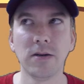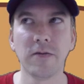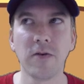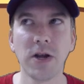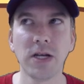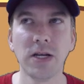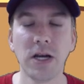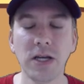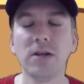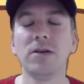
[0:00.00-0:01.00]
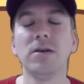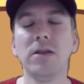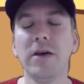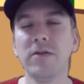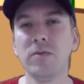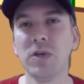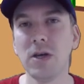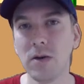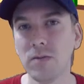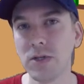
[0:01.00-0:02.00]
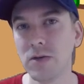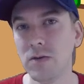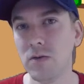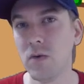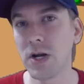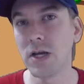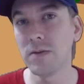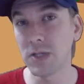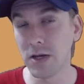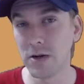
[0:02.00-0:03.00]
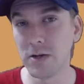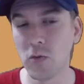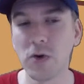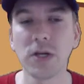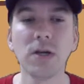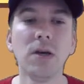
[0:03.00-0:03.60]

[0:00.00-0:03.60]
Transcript: Friday night 11 p.m. to 1 a.m. Saturday morning.